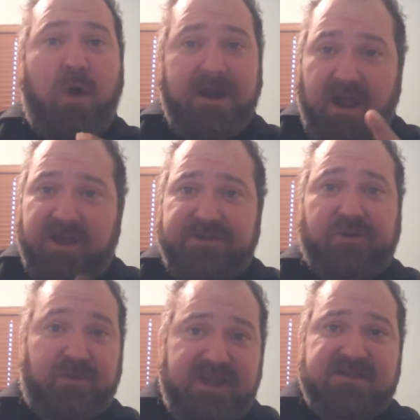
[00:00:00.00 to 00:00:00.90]
one other
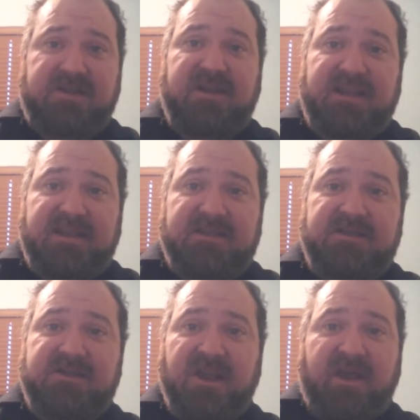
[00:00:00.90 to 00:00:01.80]
reason
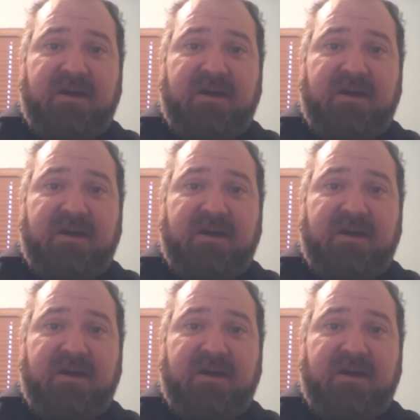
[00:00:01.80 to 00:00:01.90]
is,